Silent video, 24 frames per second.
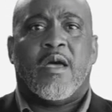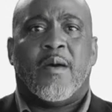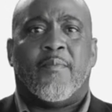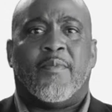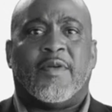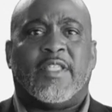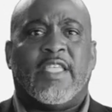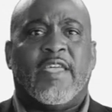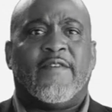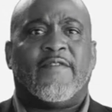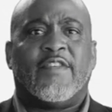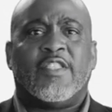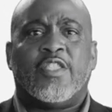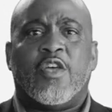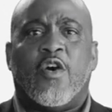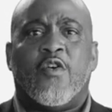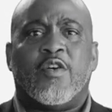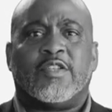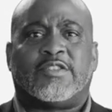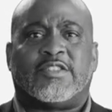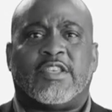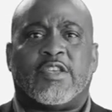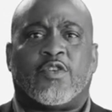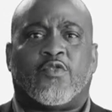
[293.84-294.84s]
But even though
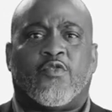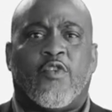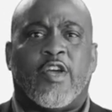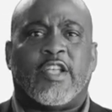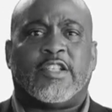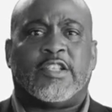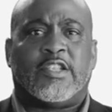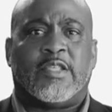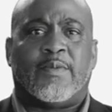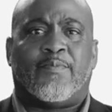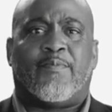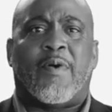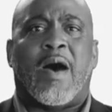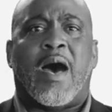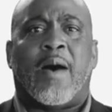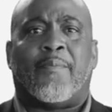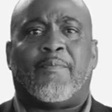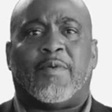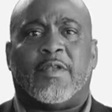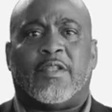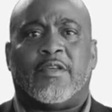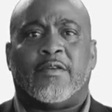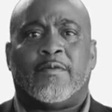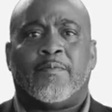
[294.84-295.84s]
it's incredibly
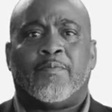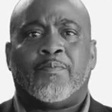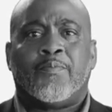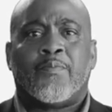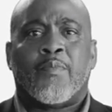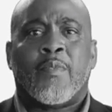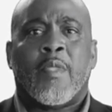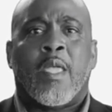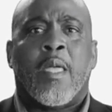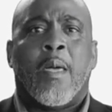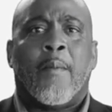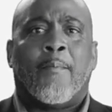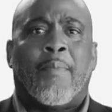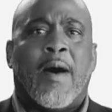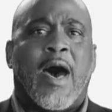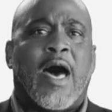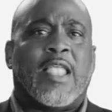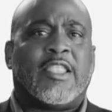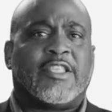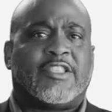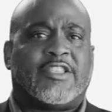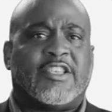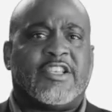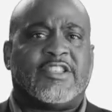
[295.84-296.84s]
popular,
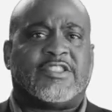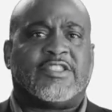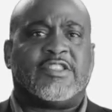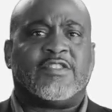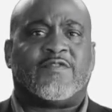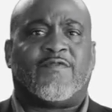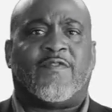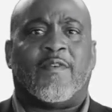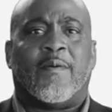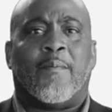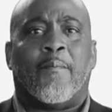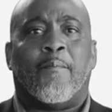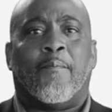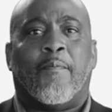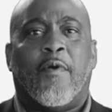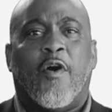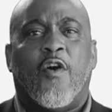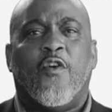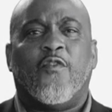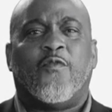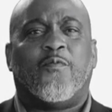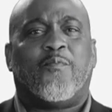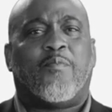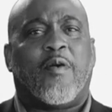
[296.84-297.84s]
Politicians from
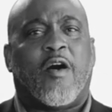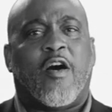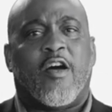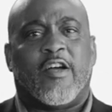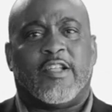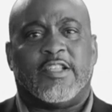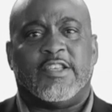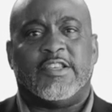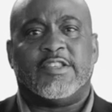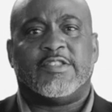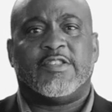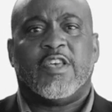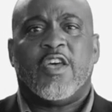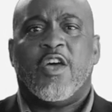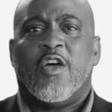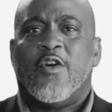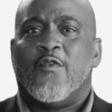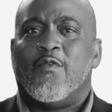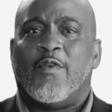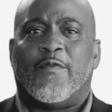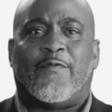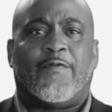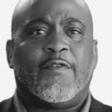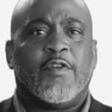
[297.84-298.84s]
both parties
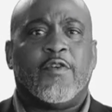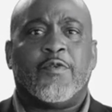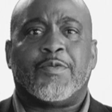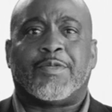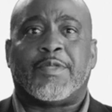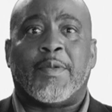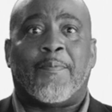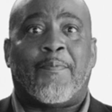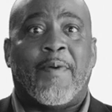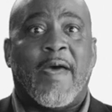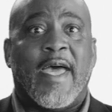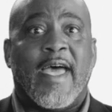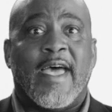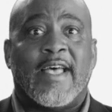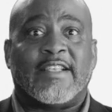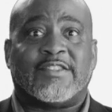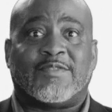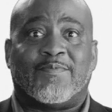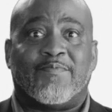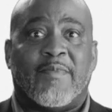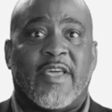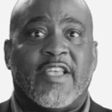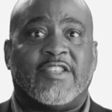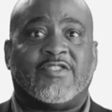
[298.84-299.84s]
refuse to pass
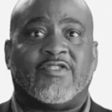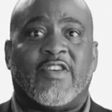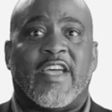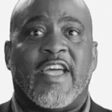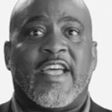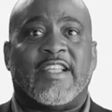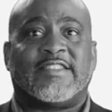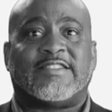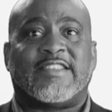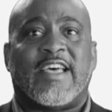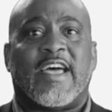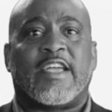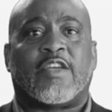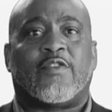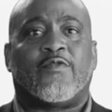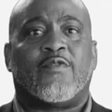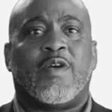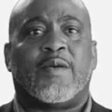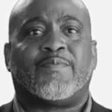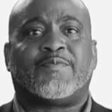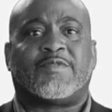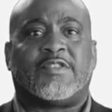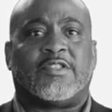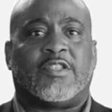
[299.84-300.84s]
major
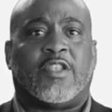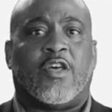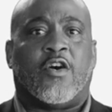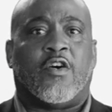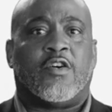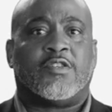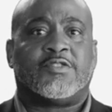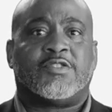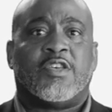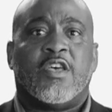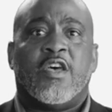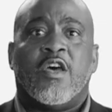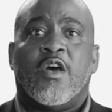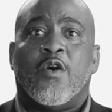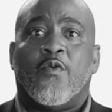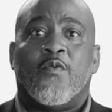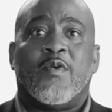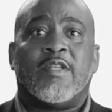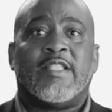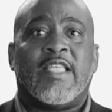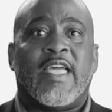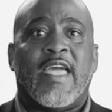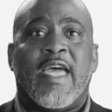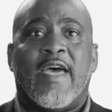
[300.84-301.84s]
anti-corruption laws
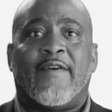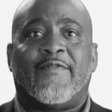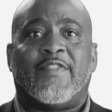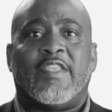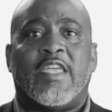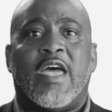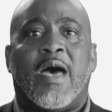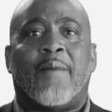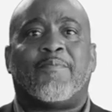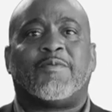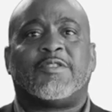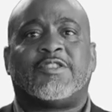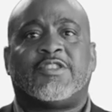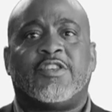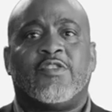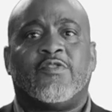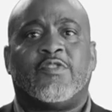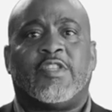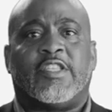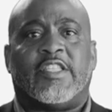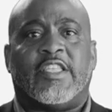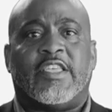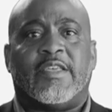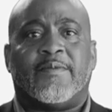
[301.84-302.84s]
when they have the
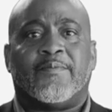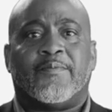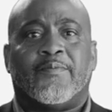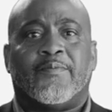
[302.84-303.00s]
opportunity.